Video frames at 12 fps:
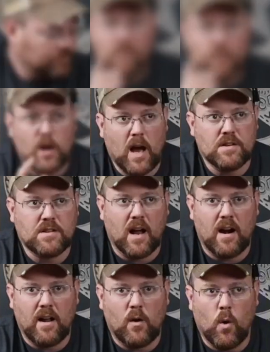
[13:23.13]
You guys got
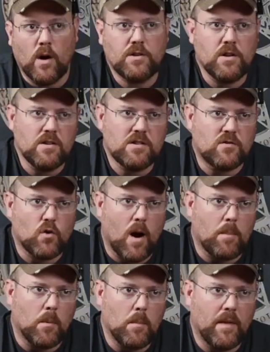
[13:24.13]
any questions?
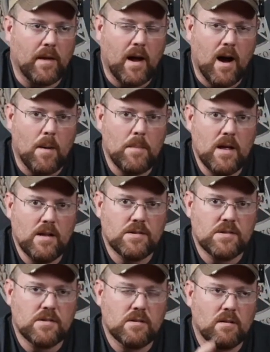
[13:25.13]
Drop them in the
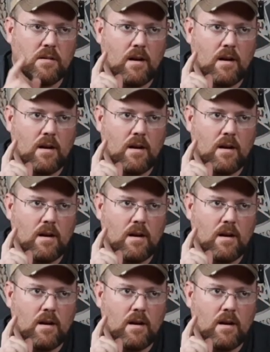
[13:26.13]
comments.